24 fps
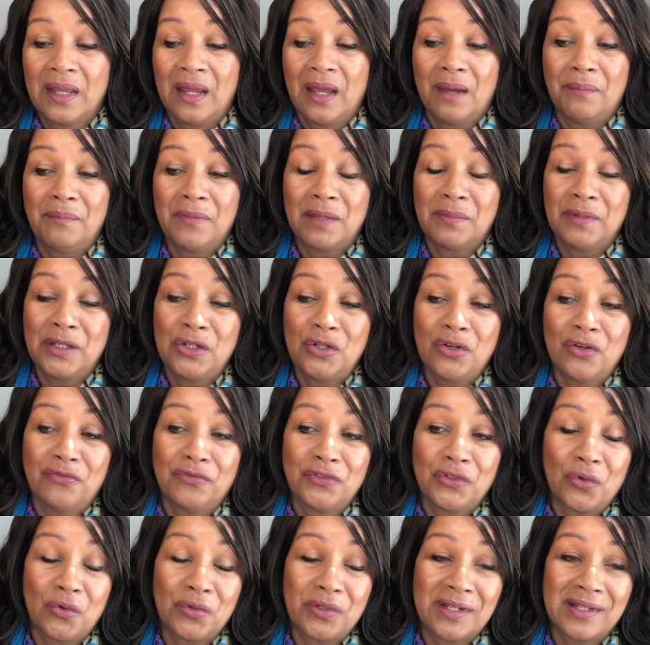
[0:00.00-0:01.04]
Maybe you've
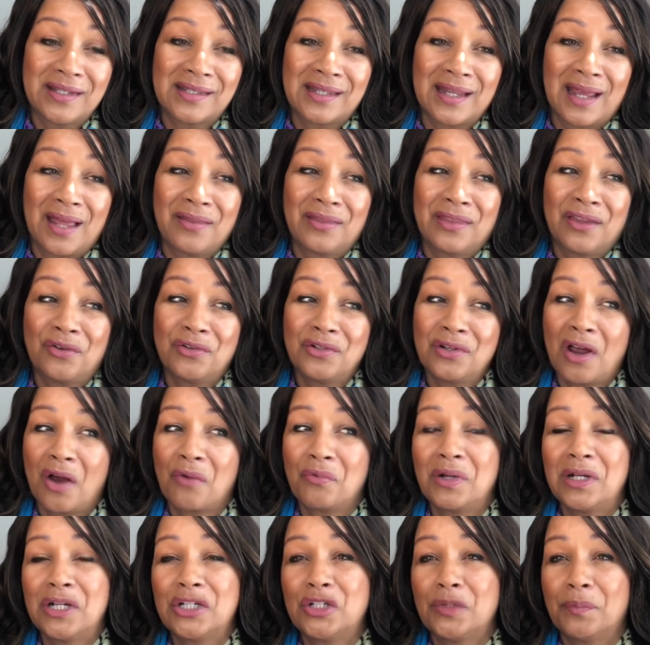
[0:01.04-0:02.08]
noticed that they're not
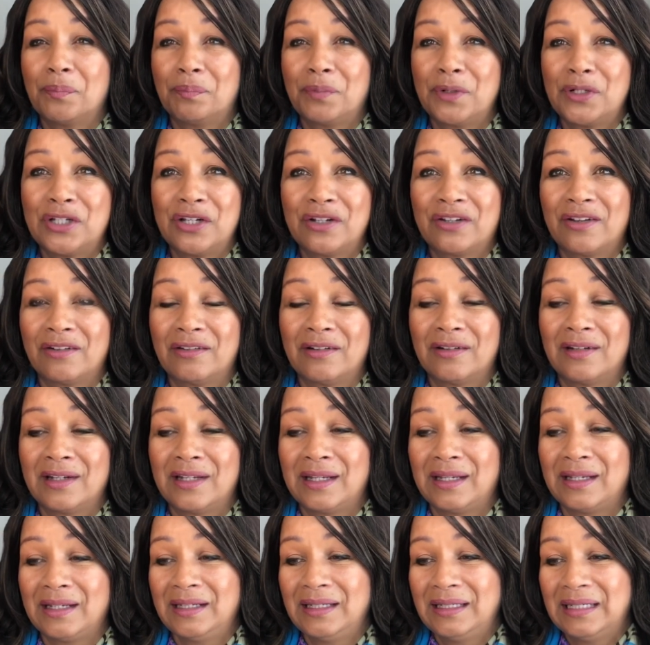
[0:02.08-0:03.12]
really
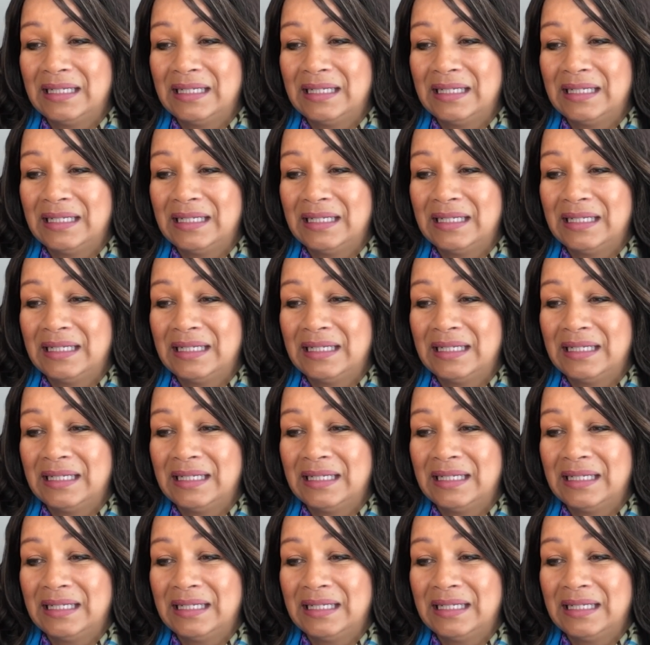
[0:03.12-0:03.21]
particularly